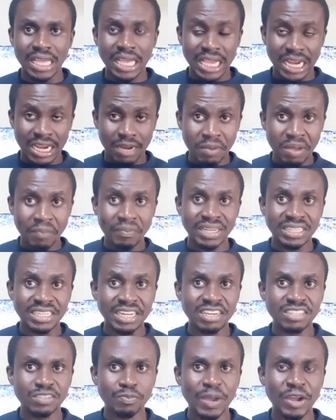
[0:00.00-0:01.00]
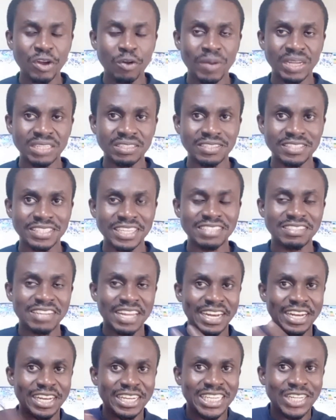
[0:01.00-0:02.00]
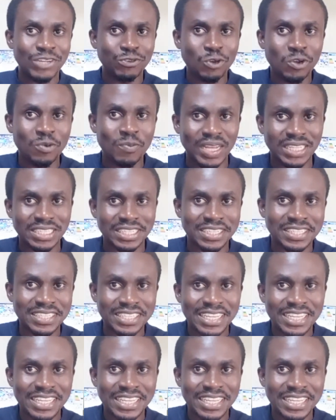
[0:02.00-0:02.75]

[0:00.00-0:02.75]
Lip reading: And remember, teres minor muscle, just like deltoid muscle,